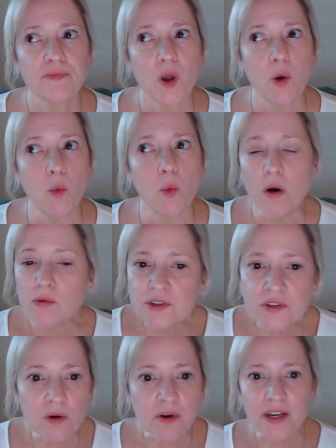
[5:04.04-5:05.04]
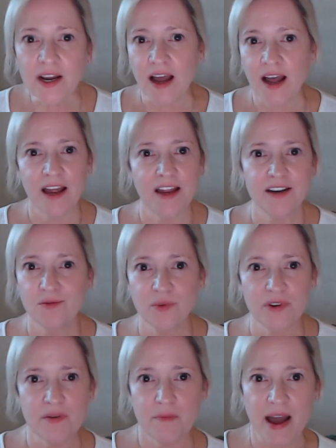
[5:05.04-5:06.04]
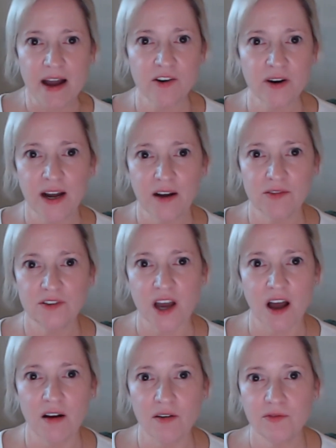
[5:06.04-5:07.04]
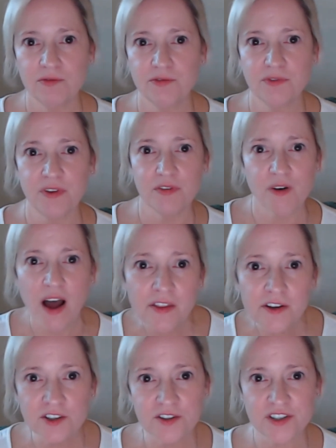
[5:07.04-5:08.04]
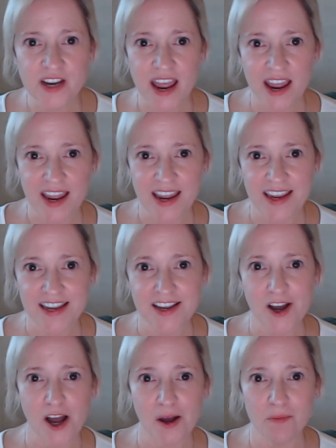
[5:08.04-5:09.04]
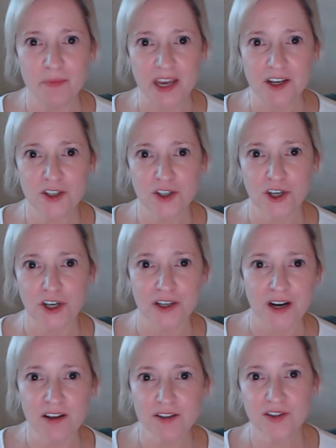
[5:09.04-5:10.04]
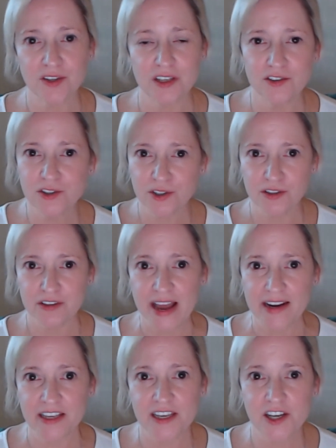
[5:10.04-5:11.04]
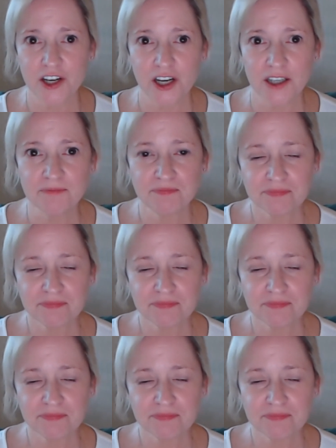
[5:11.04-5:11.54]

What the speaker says: what was going on with the background of the Father's Day picture, and I'll insert that here.